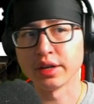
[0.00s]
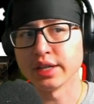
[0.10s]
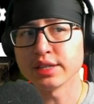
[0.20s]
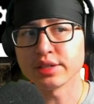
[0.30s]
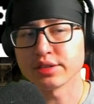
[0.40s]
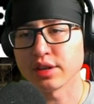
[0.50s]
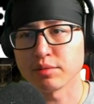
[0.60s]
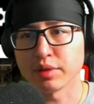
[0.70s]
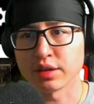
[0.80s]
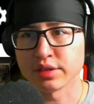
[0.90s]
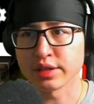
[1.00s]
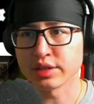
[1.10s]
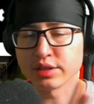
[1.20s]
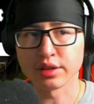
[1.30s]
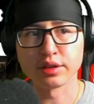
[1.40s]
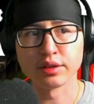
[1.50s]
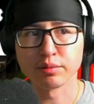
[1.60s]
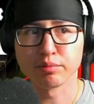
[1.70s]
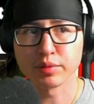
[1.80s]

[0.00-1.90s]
And that's just not Bowser, that's just other